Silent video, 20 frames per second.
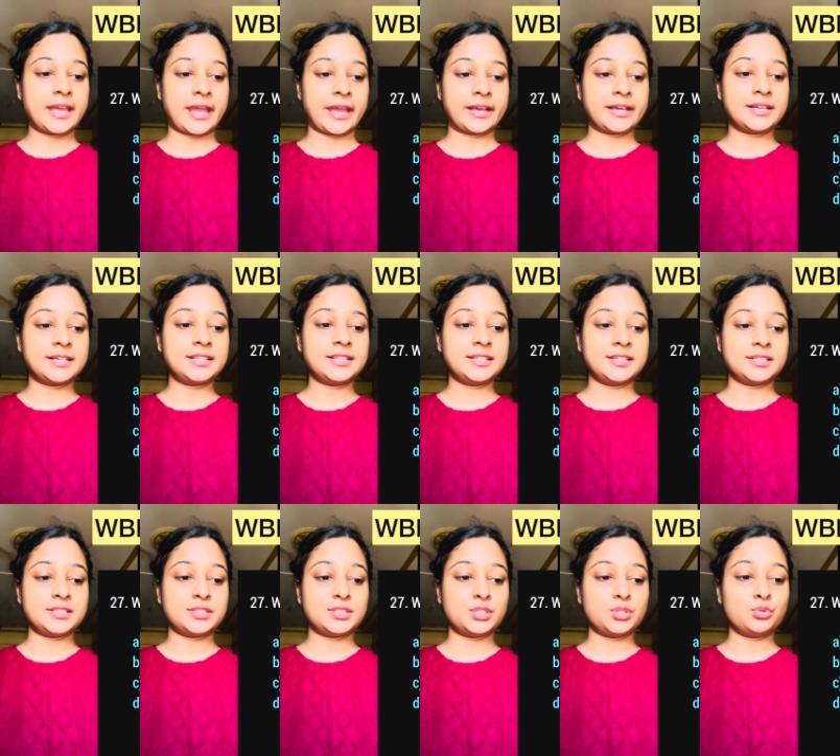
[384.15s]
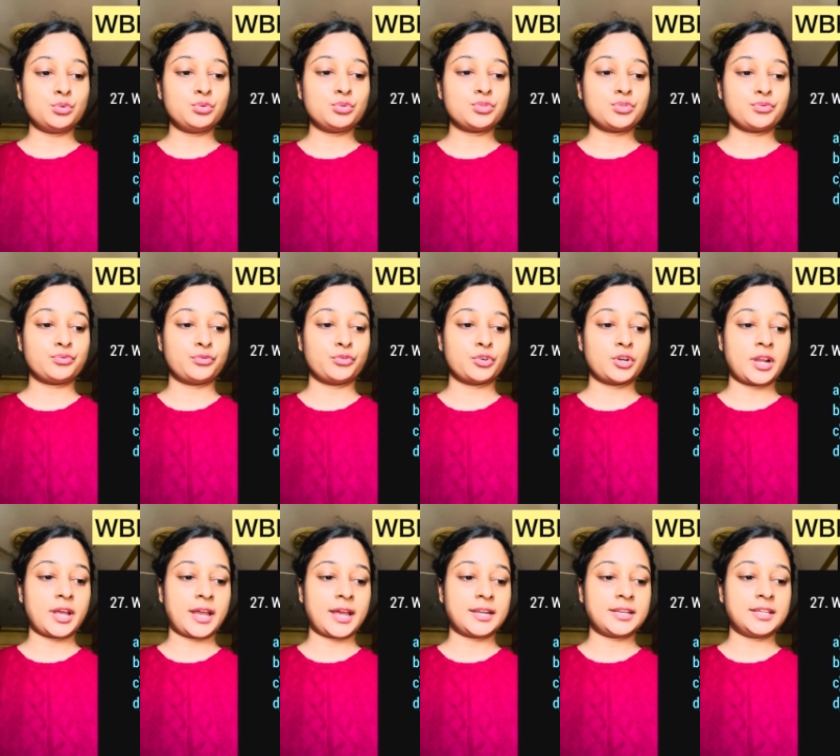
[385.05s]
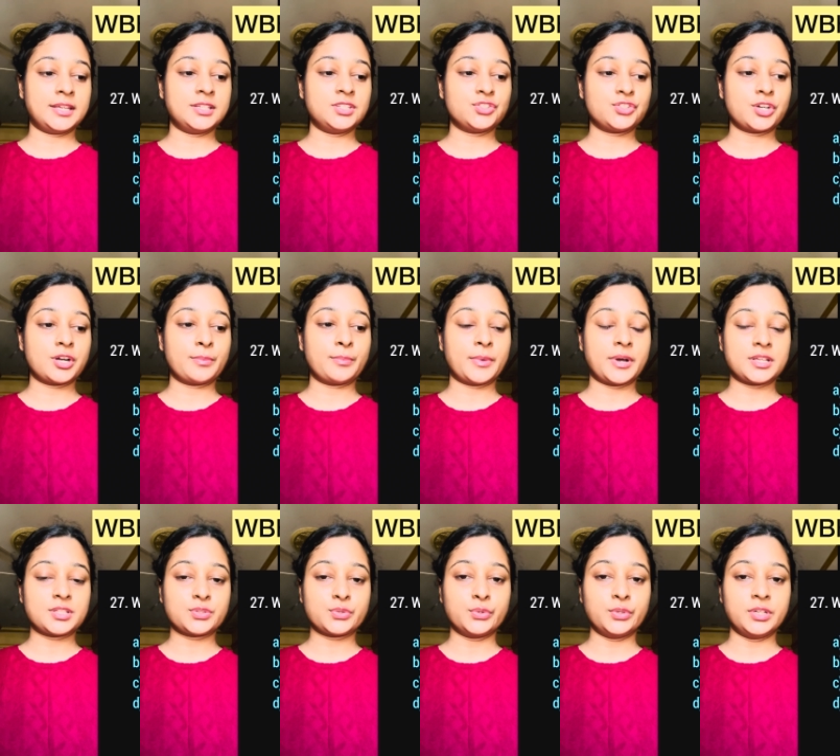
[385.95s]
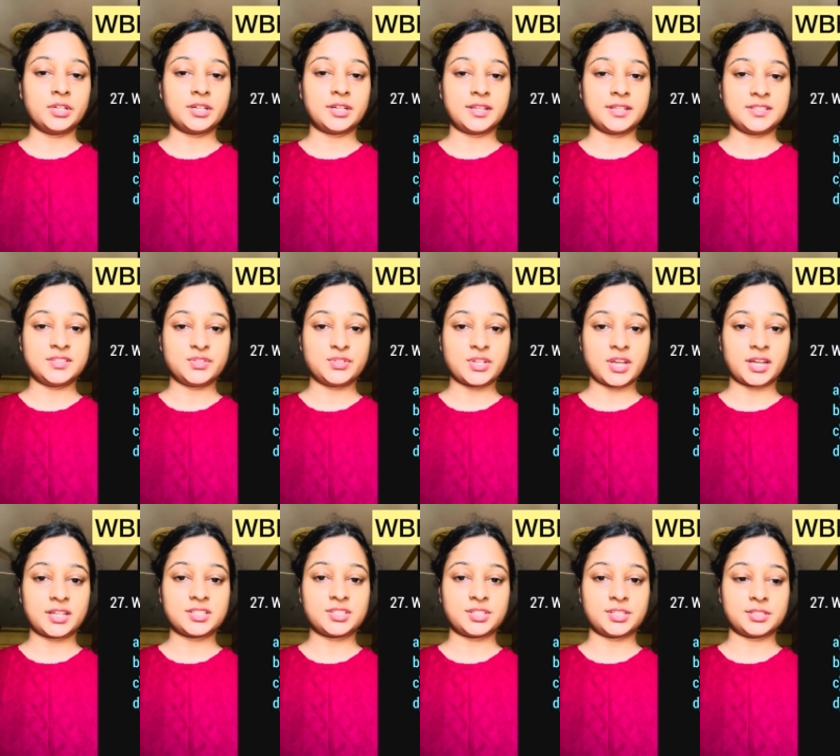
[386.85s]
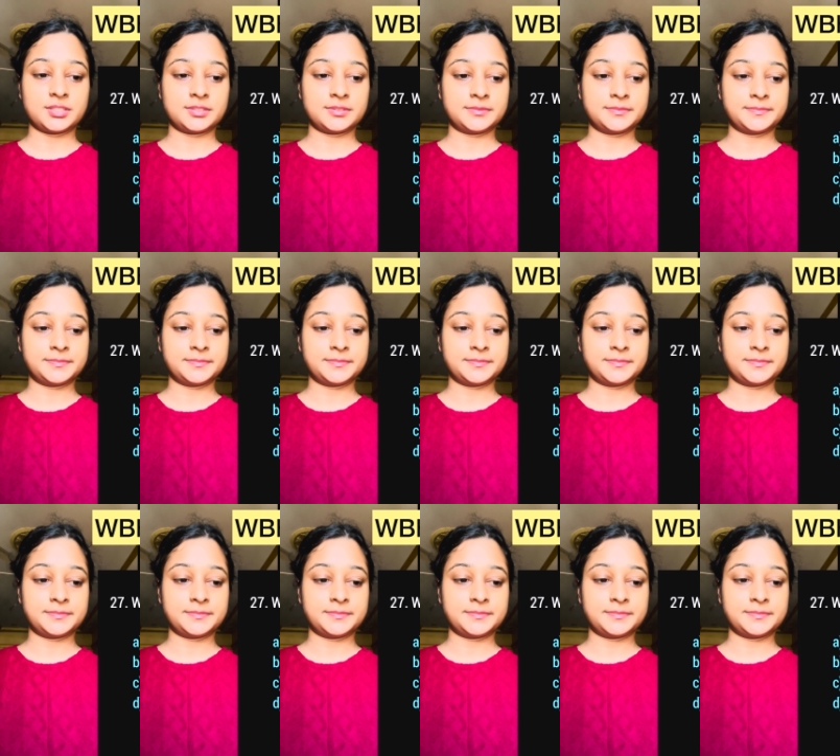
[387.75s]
angle is used for an intramuscular injection?